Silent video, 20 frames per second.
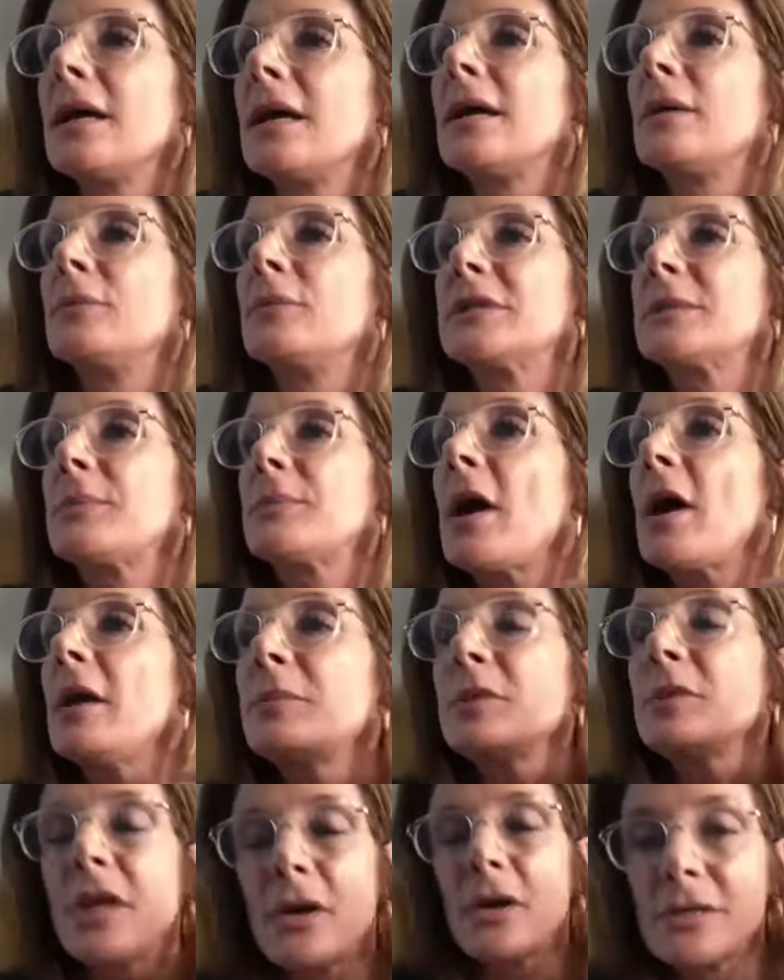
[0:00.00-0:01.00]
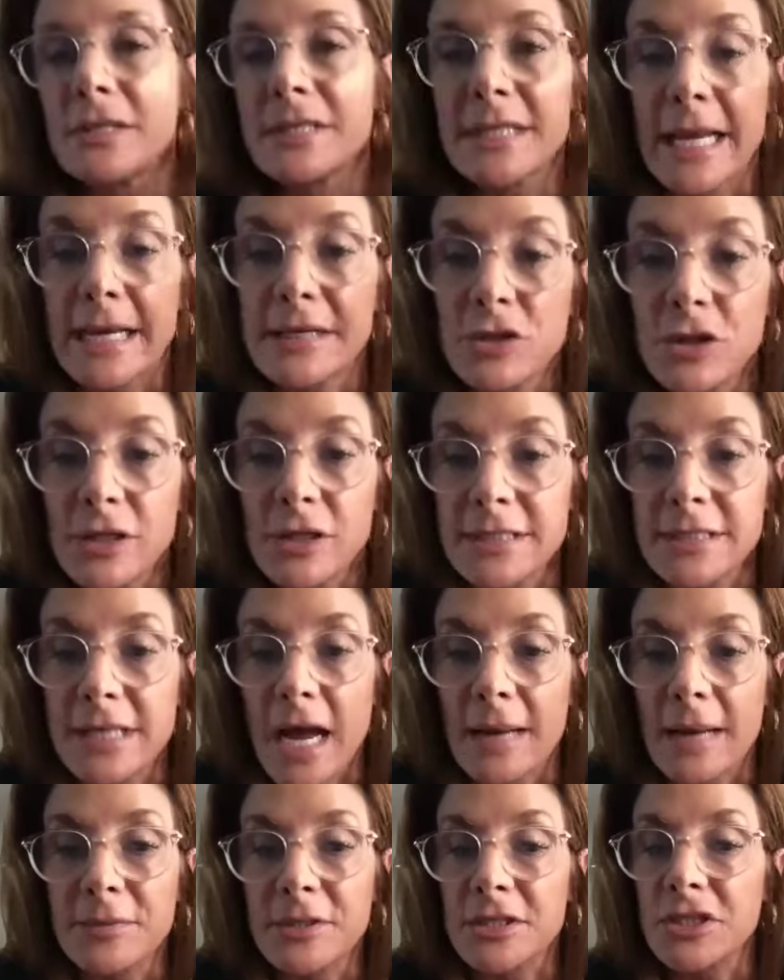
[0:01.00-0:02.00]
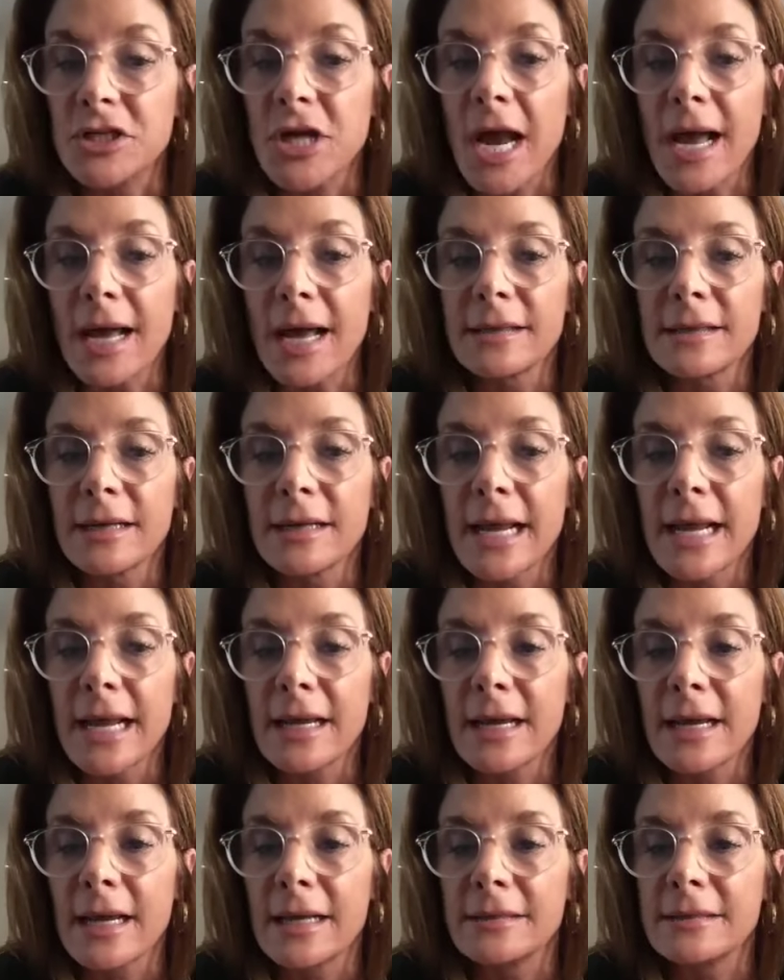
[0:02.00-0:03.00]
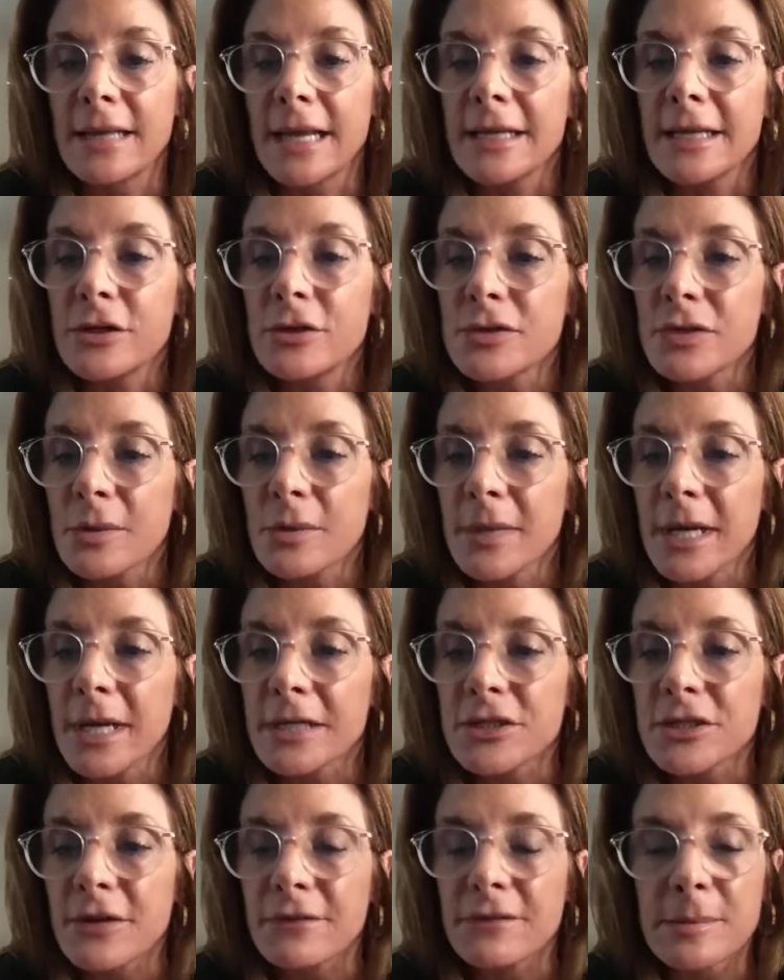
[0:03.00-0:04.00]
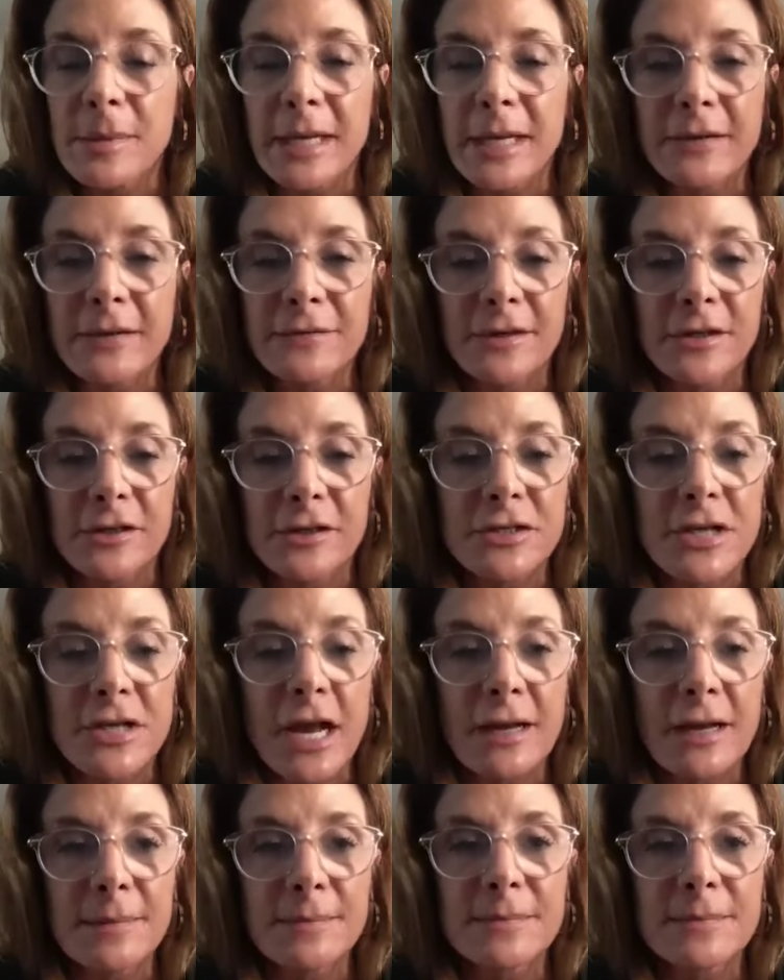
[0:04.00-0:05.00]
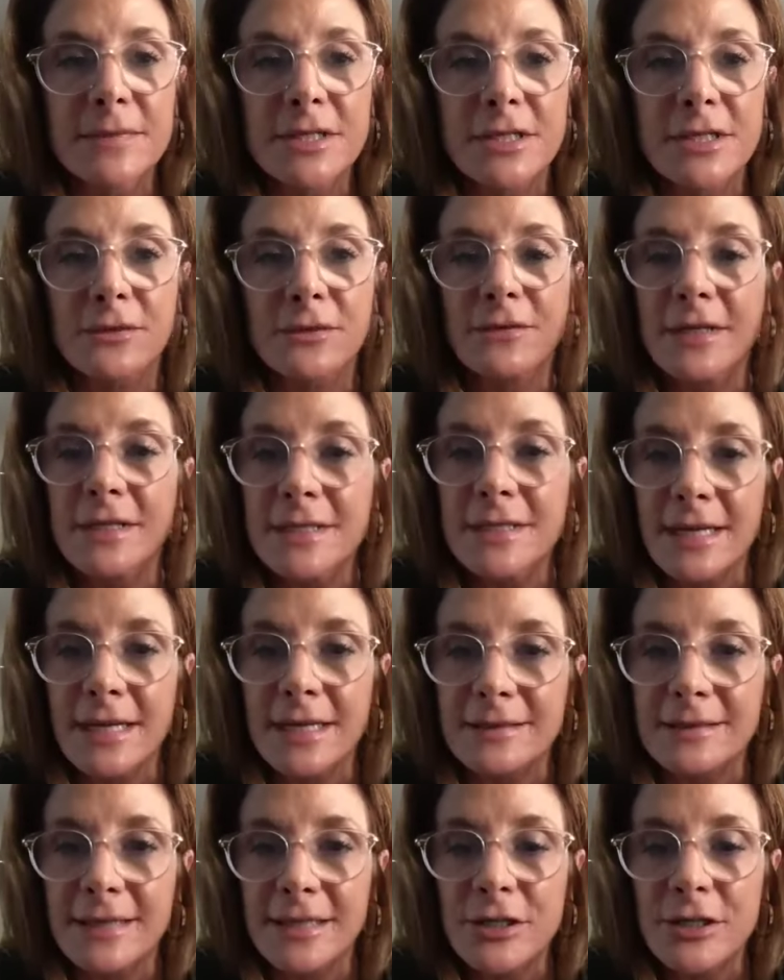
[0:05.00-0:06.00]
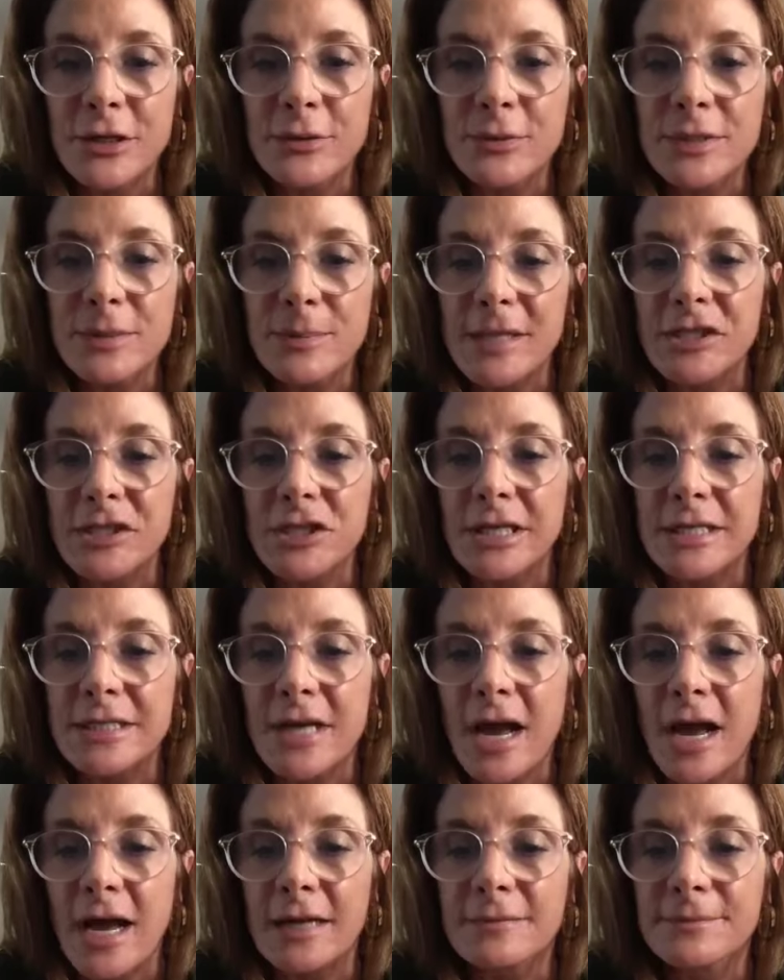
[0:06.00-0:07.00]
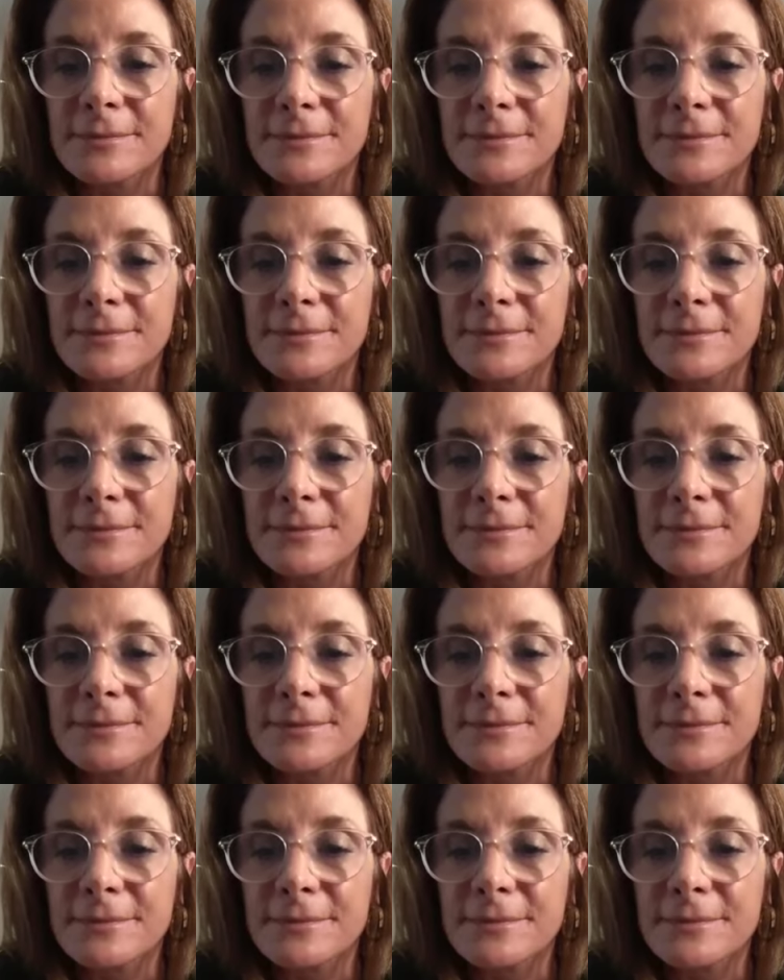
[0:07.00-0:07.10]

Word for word: respond below to schedule a time to chat. And thank you so much, everybody, for your time to visit, and you especially, Todd.